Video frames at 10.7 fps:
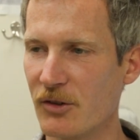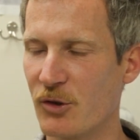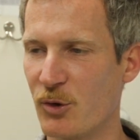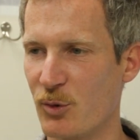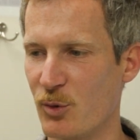
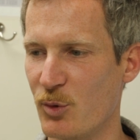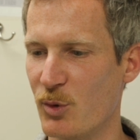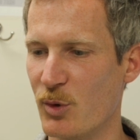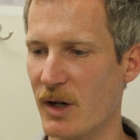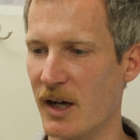
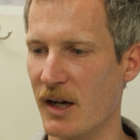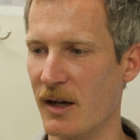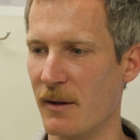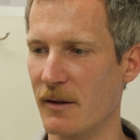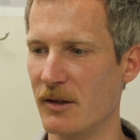to
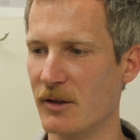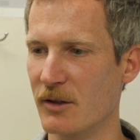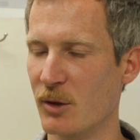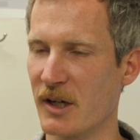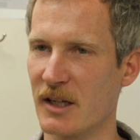
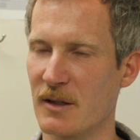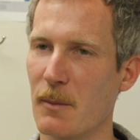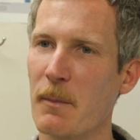look at